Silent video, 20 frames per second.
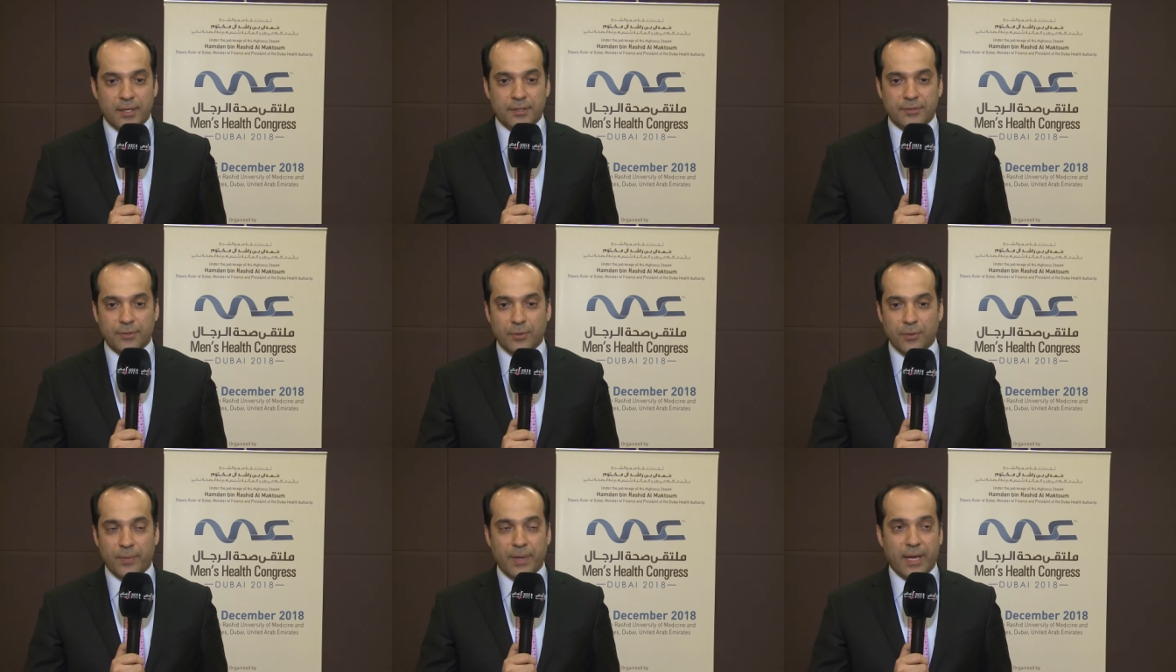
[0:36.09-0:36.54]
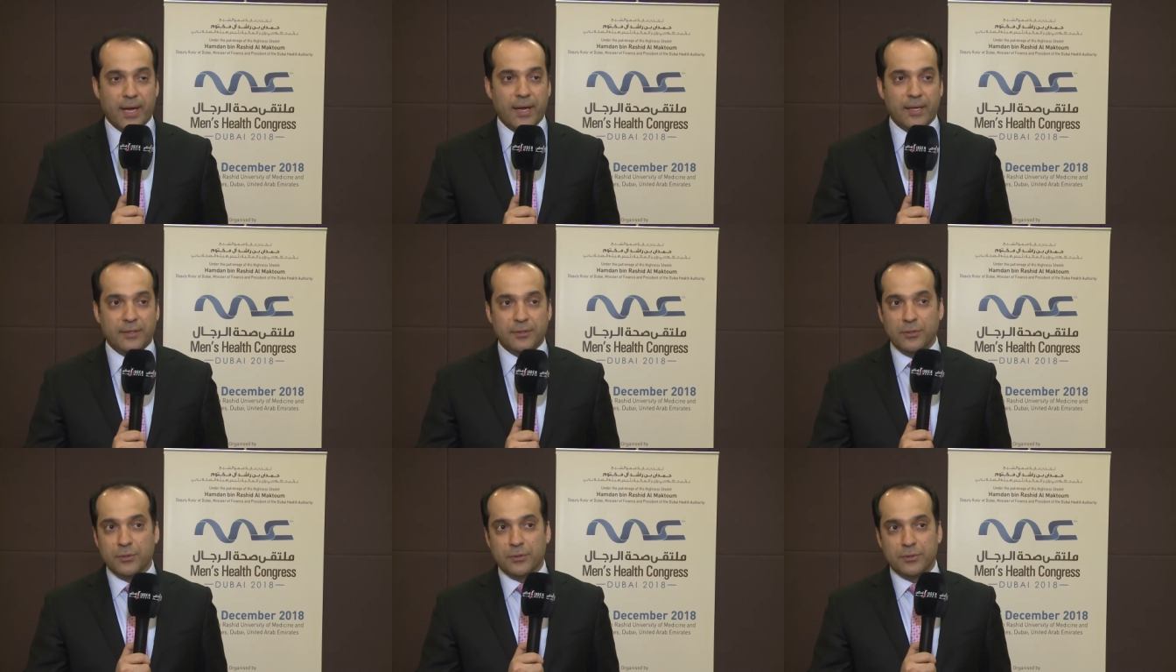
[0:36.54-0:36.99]
So we
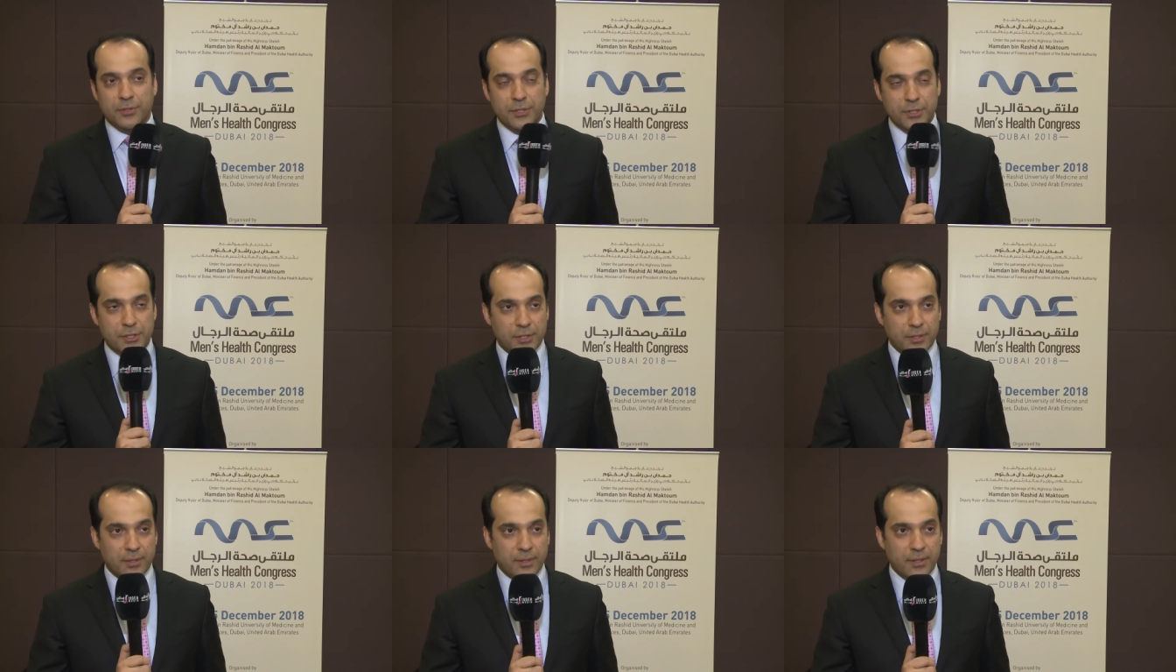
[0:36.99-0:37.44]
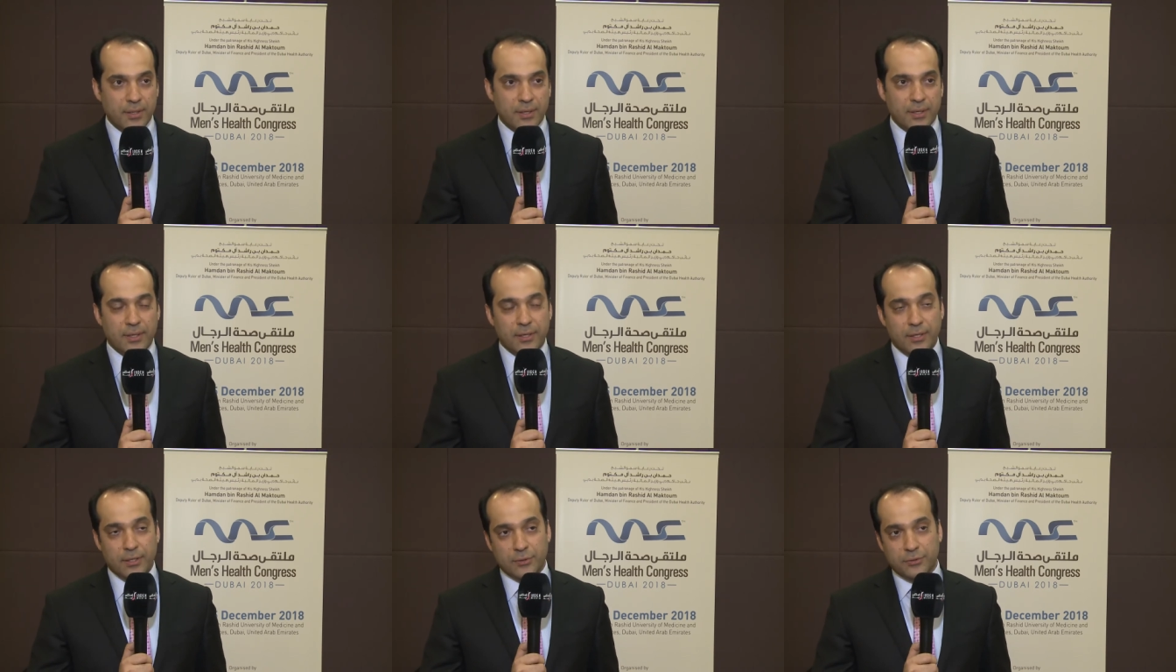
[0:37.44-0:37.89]
had nutritional
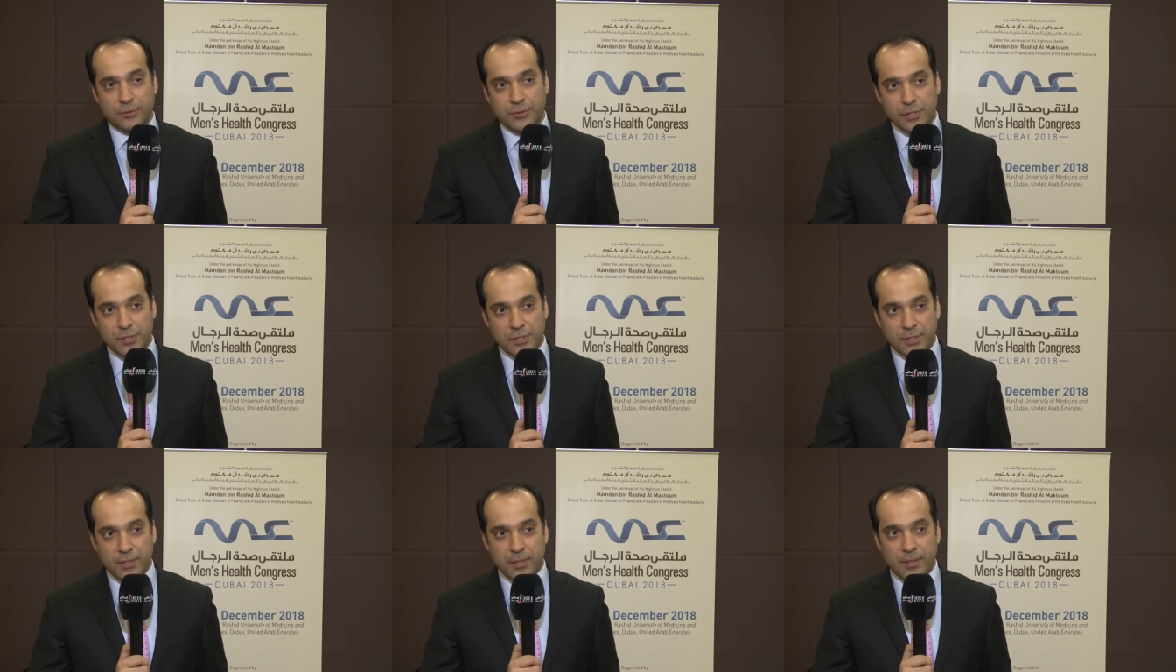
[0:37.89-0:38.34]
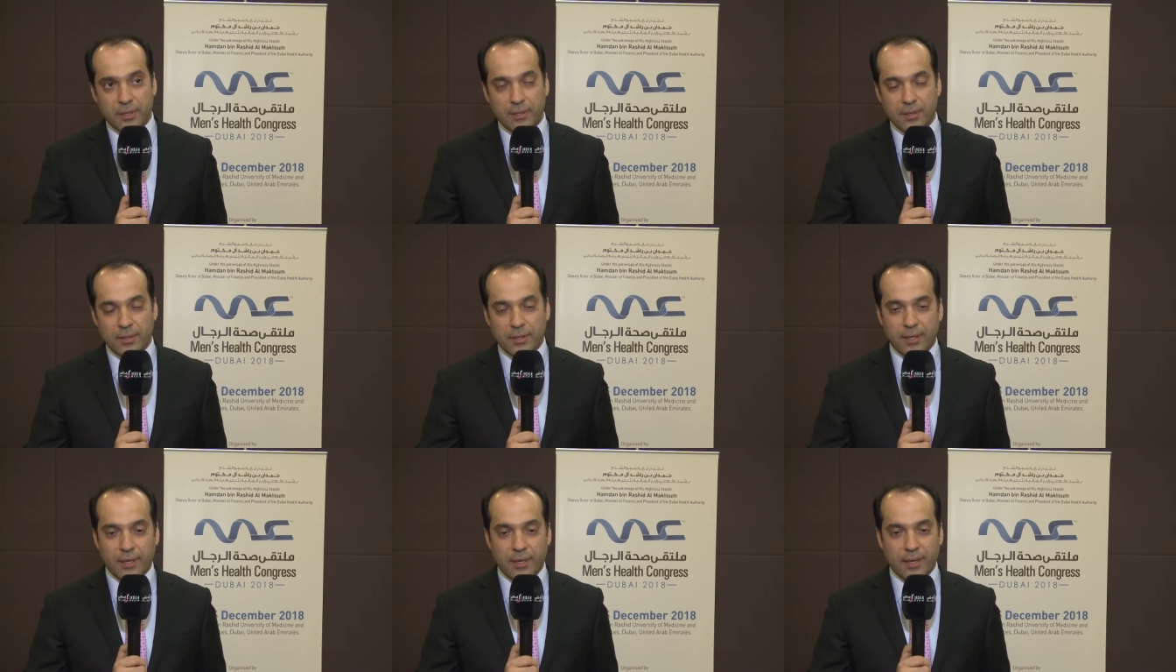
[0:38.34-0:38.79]
a nutritional
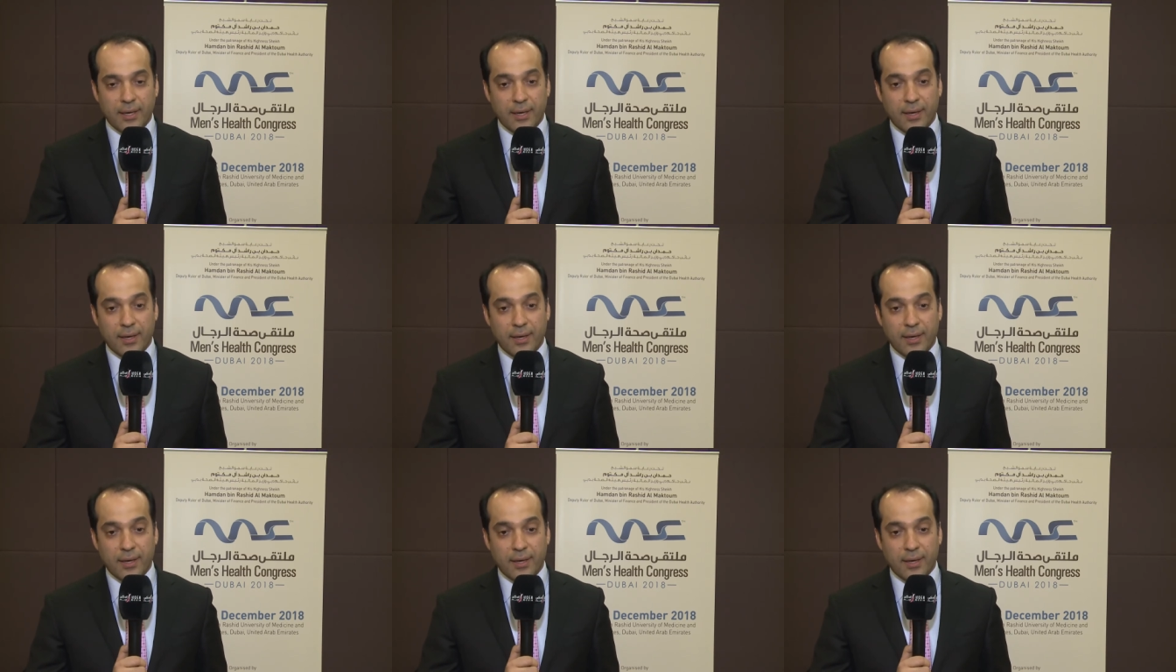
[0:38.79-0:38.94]
uh,